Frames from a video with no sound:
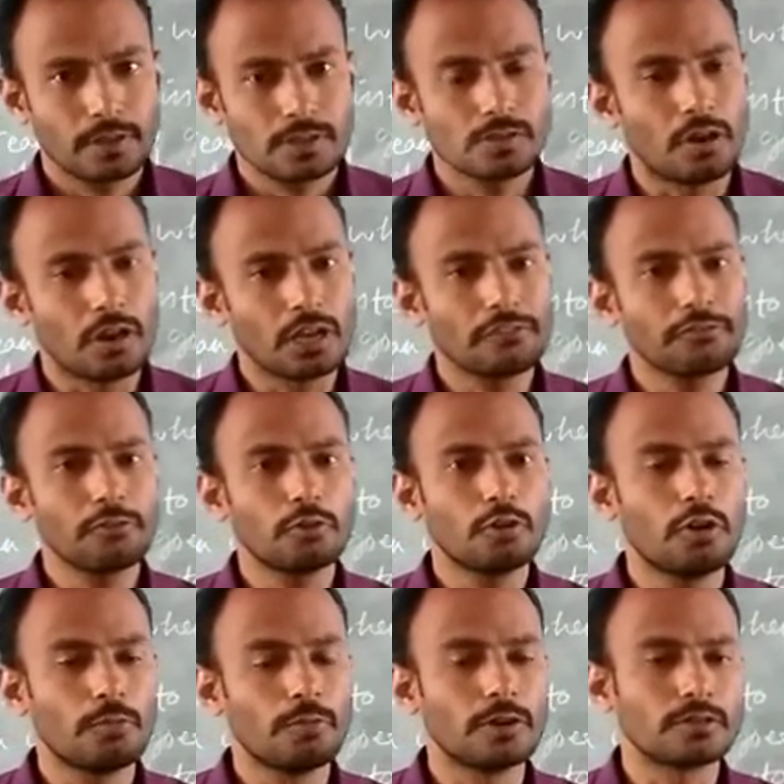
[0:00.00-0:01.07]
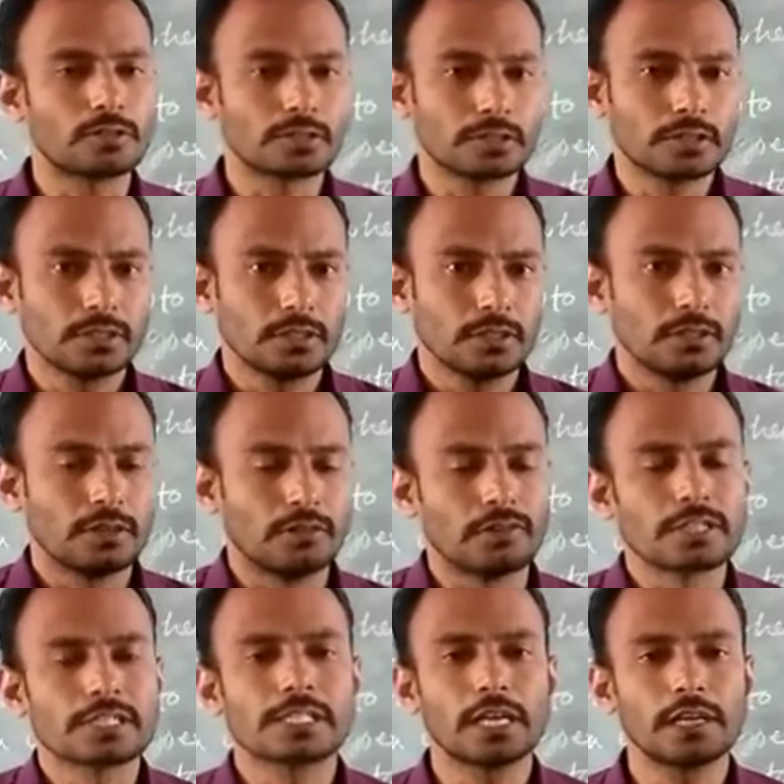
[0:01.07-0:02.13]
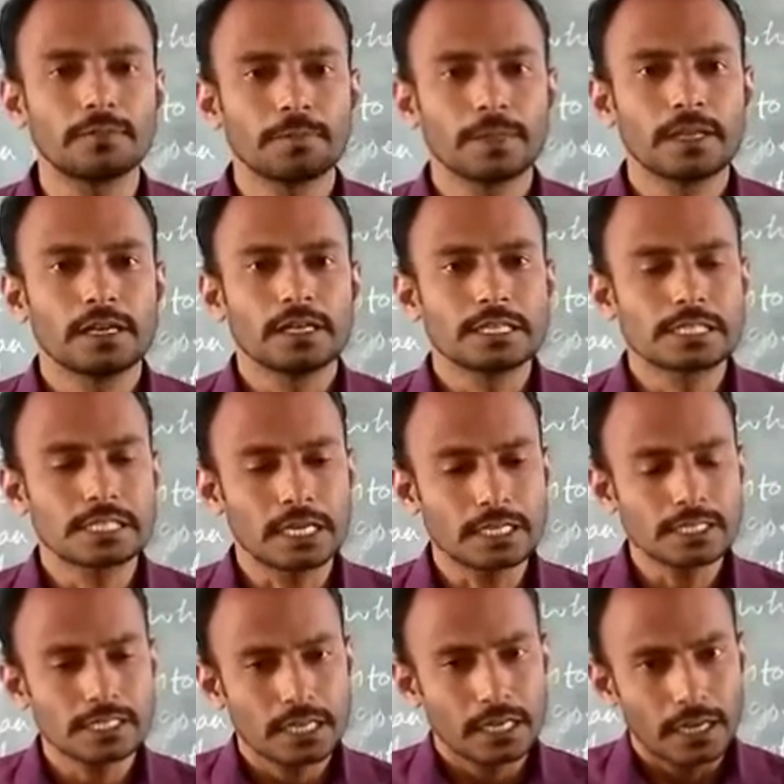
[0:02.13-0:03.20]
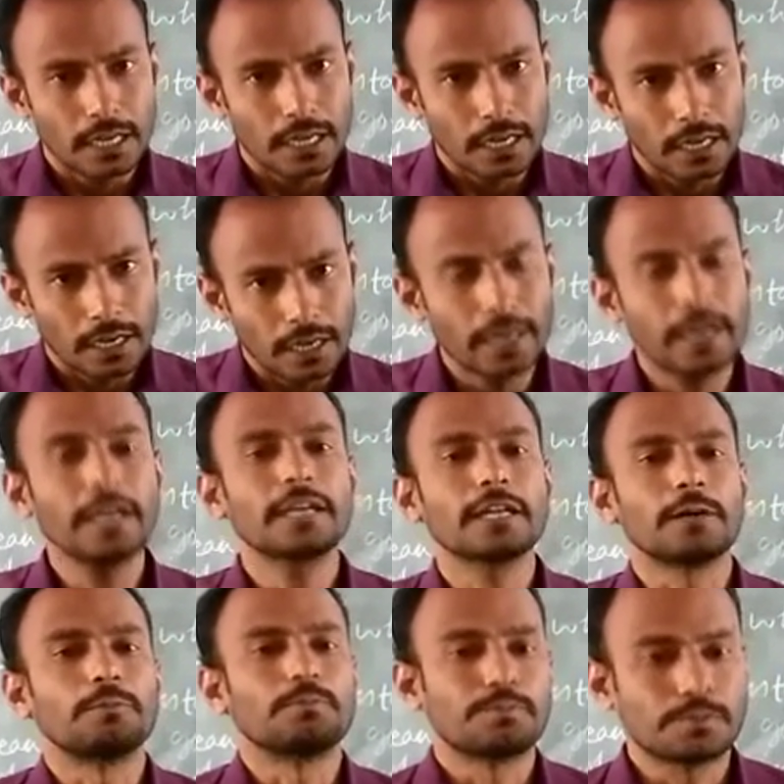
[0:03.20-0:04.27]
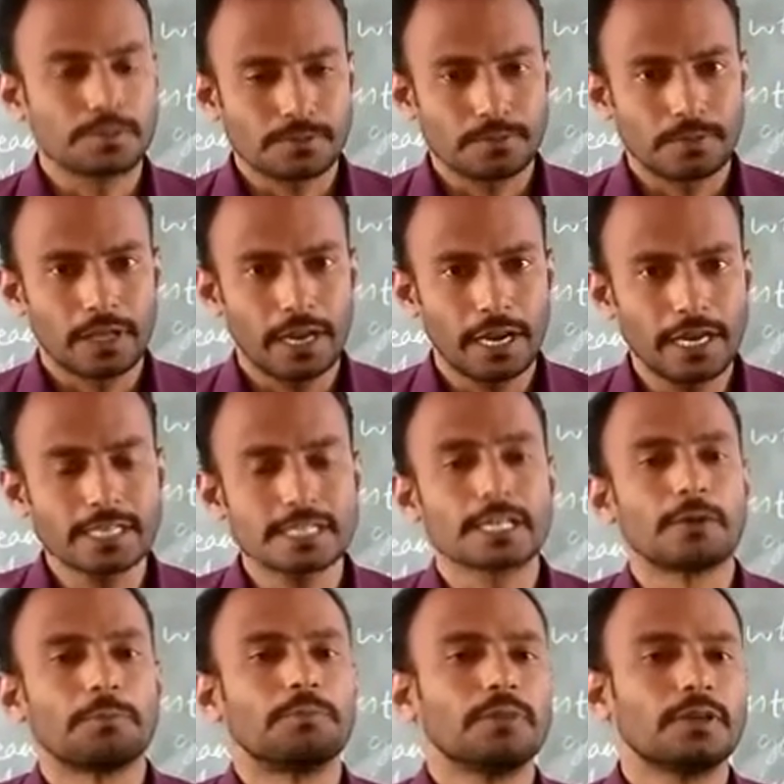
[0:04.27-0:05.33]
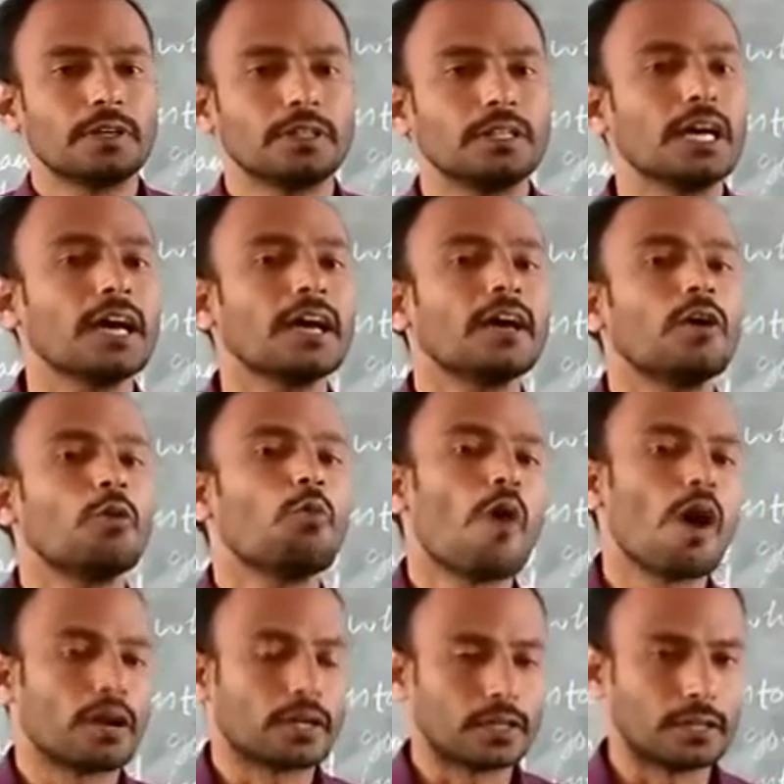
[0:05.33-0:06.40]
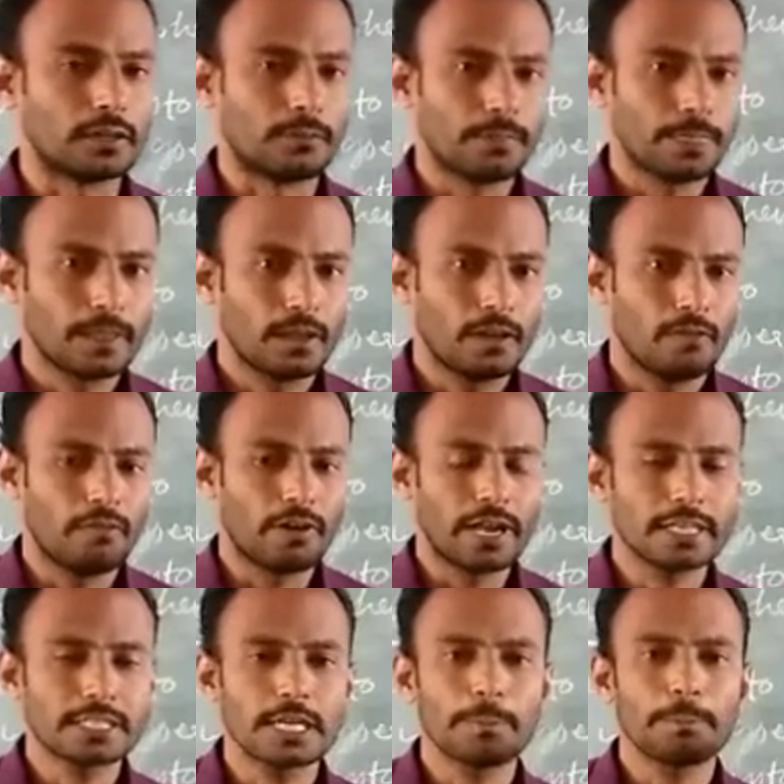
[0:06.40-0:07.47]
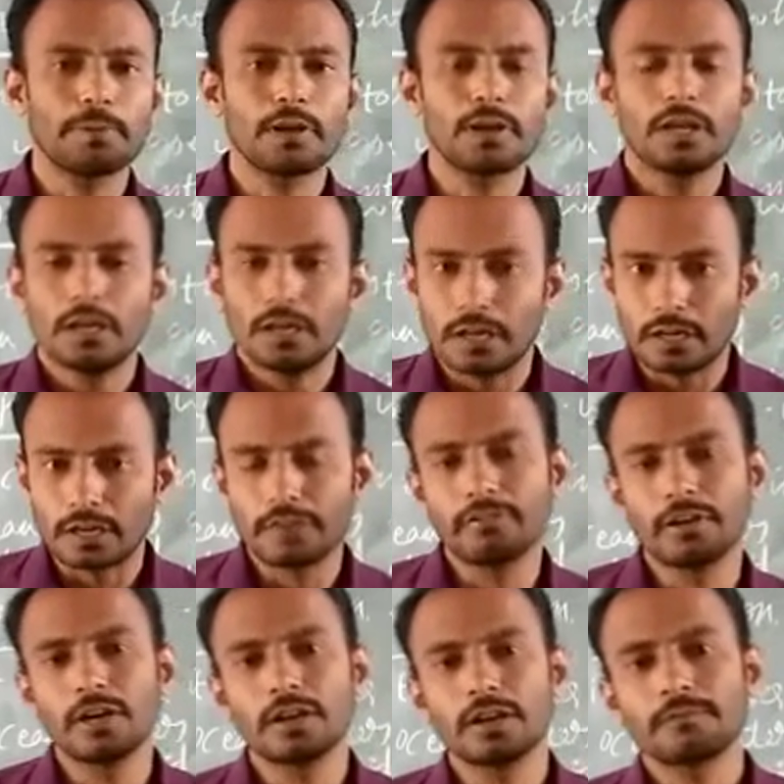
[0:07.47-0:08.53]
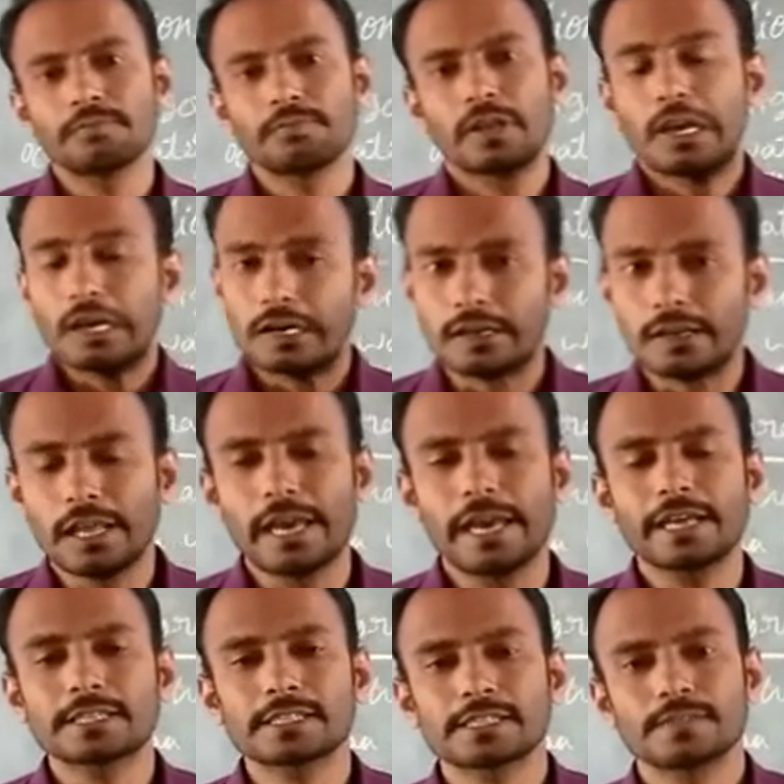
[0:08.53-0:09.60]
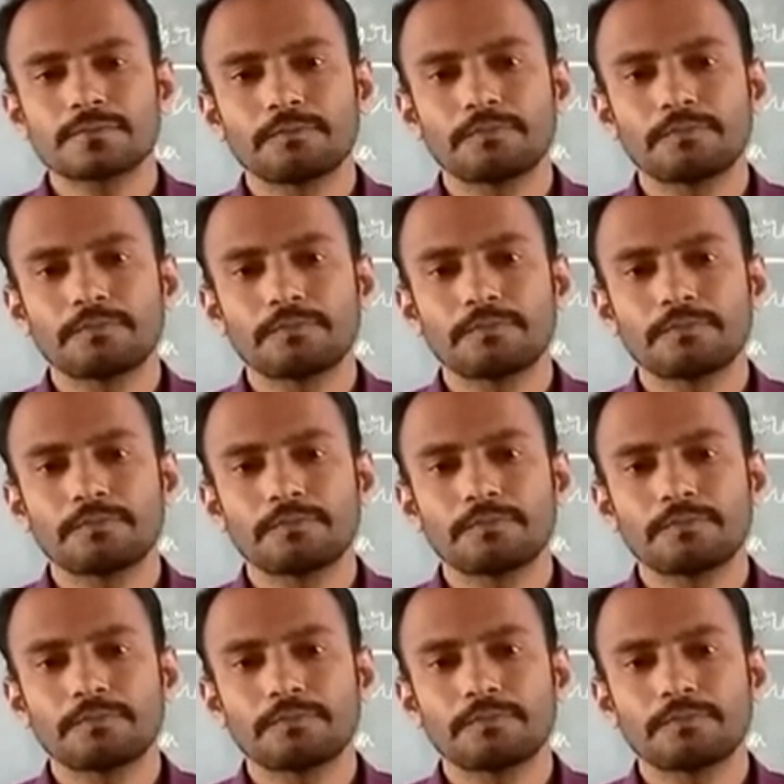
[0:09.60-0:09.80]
So all of you know about our sun heats up the water. For example, river, lakes